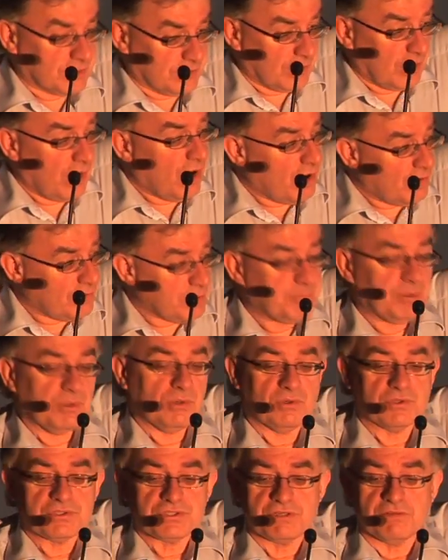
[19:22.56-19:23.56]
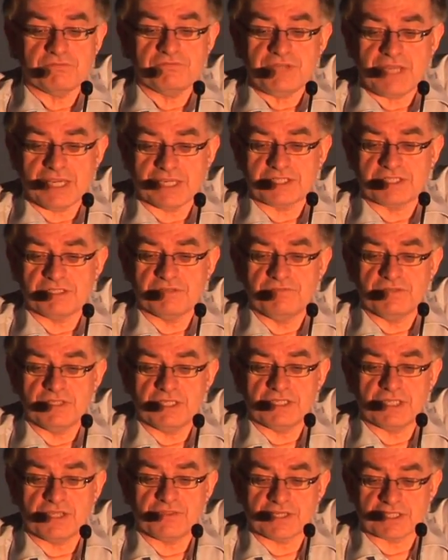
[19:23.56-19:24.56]
There are reports of negative
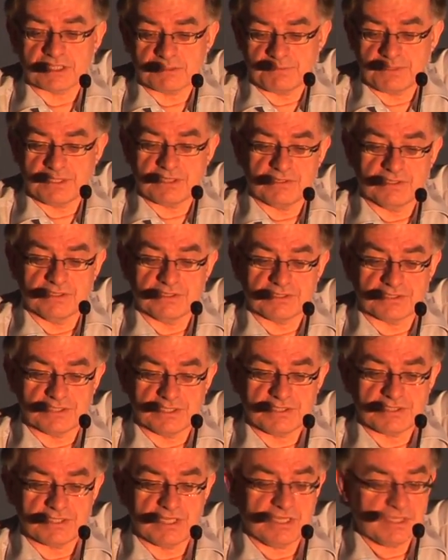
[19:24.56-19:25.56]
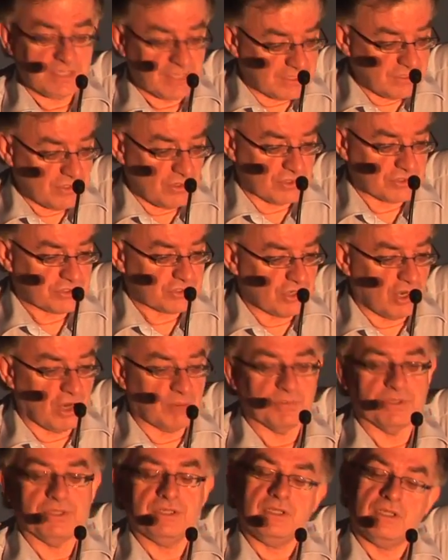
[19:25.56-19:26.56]
near-death experiences. They're not as
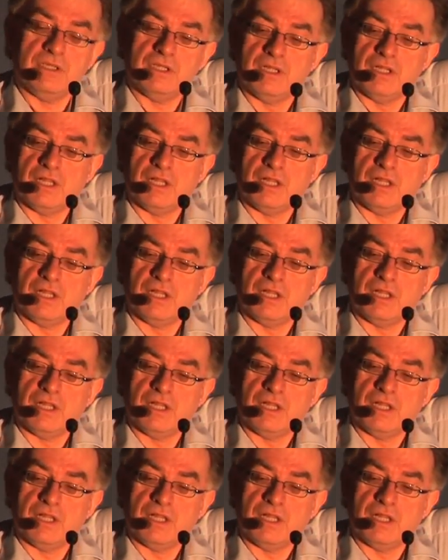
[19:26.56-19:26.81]
common.